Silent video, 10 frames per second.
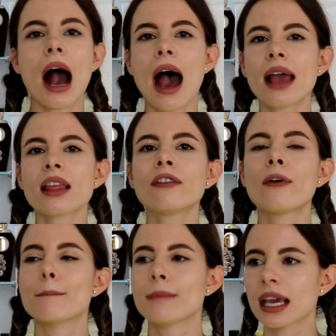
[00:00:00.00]
I
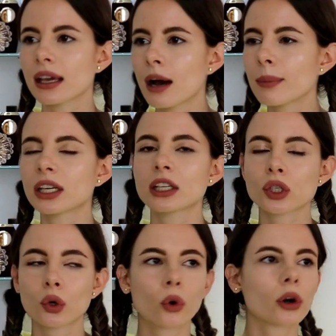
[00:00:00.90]
love makeup that
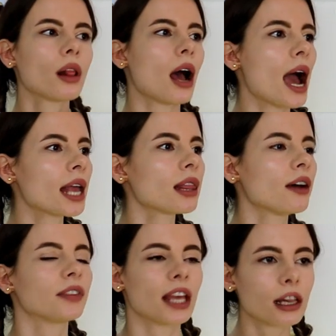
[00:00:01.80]
is coral. I
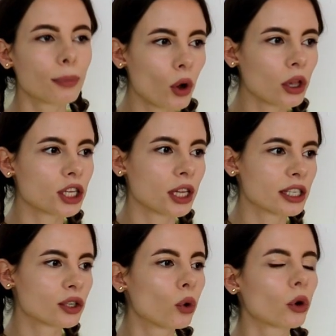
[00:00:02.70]
love nail polish that
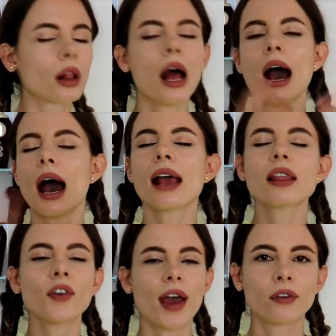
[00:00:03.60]
is coral. I
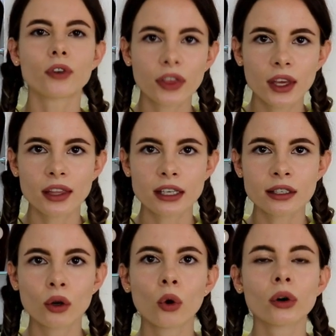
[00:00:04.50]
love everything that
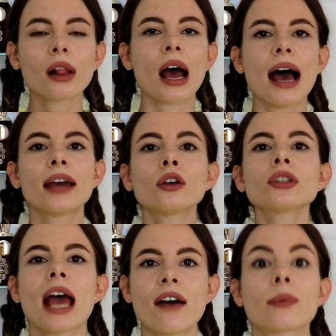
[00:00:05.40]
is coral. I
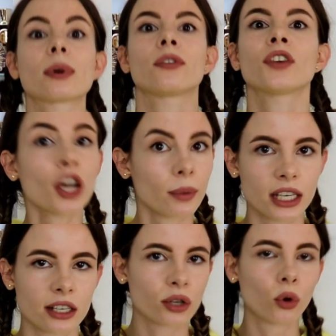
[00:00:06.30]
don't have a perfume
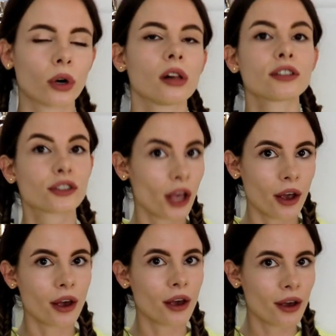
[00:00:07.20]
that is coral,
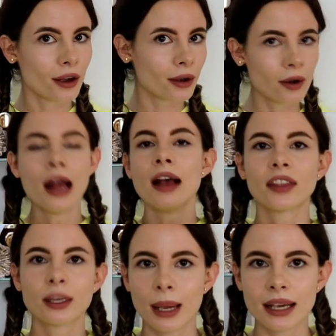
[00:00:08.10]
so
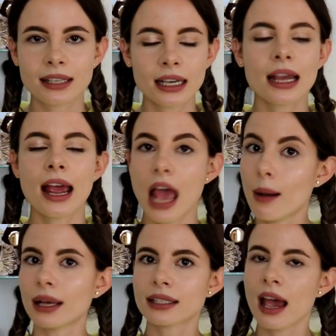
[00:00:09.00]
that makes it
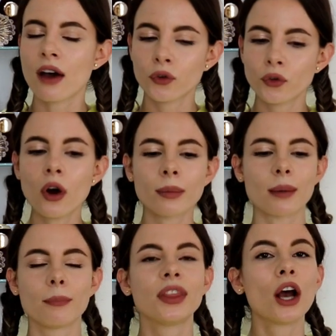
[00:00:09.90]
a must-have for
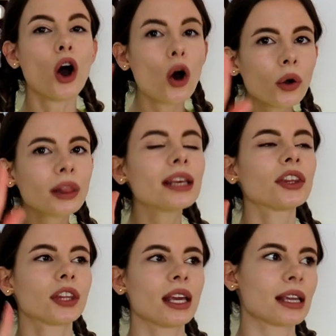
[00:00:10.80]
me. The
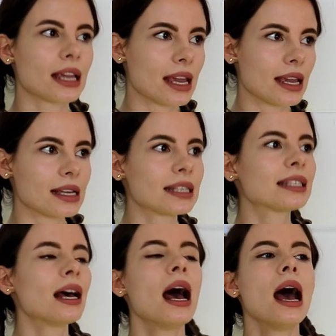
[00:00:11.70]
only thing
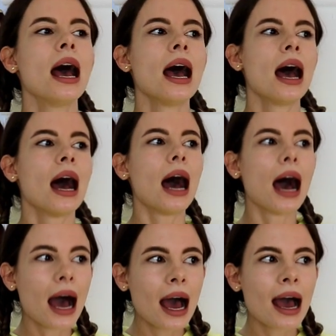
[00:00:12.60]
is,
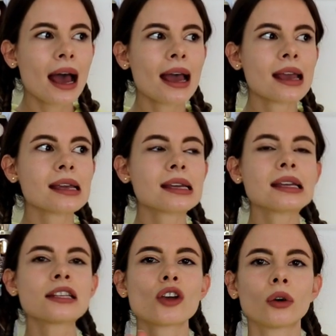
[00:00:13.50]

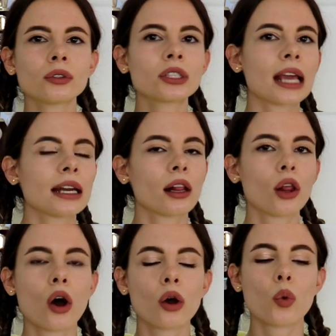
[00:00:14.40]
I don't get
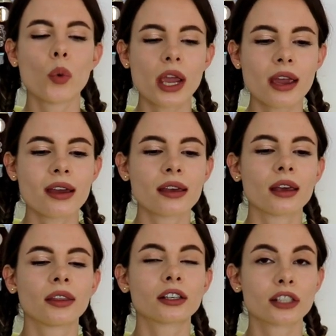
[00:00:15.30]
along with
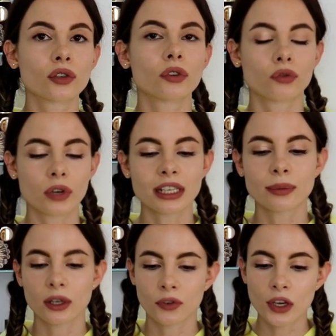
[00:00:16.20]
Narciso
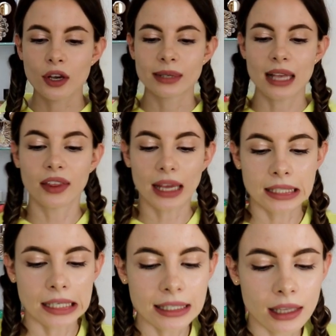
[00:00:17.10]
Rodriguez perfumes
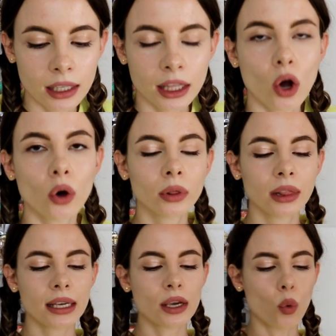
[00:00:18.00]
that easily. The
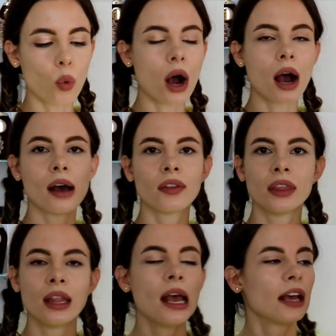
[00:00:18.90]
only
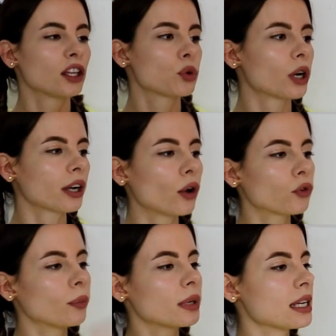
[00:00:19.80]
one that worked
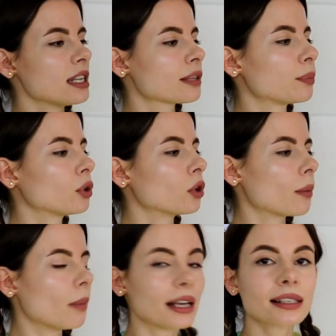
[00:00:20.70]
out for me is
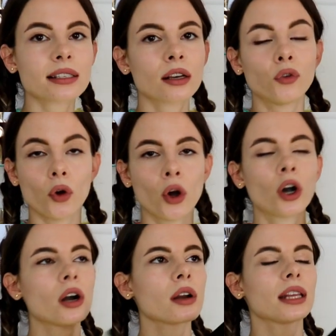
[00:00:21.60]
Pure Musk for
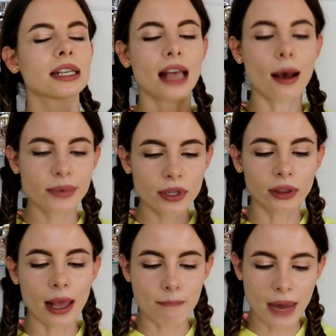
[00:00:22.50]
her. That is
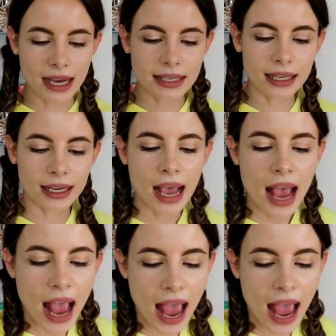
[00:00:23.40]
absolutely amazing.